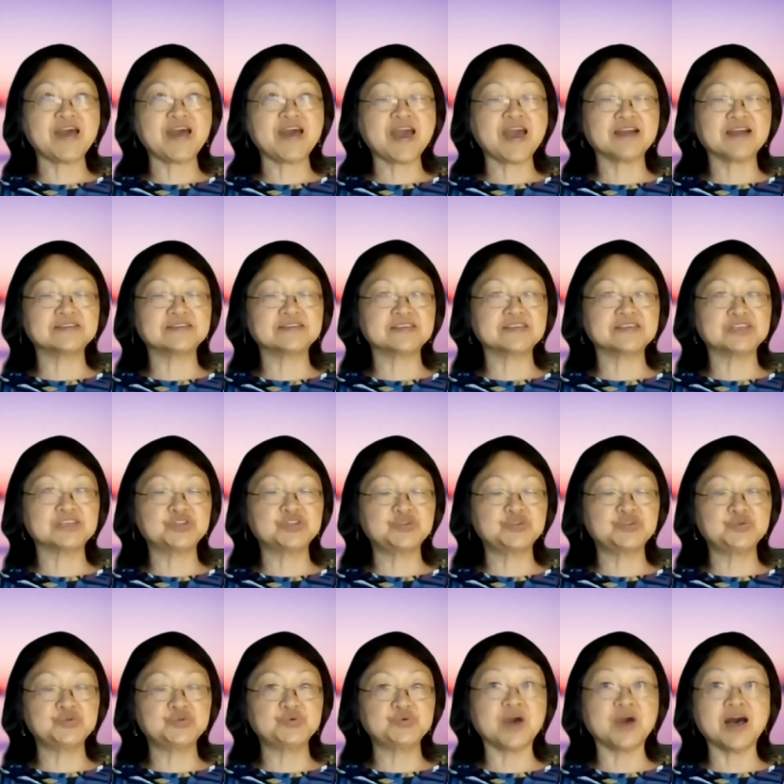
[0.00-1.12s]
access
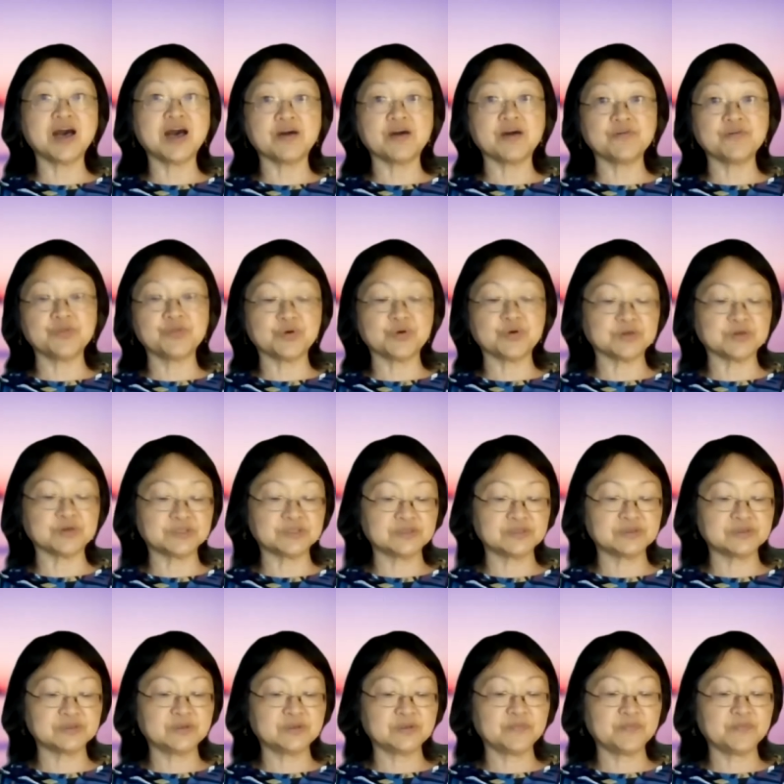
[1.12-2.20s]
to our thoughts.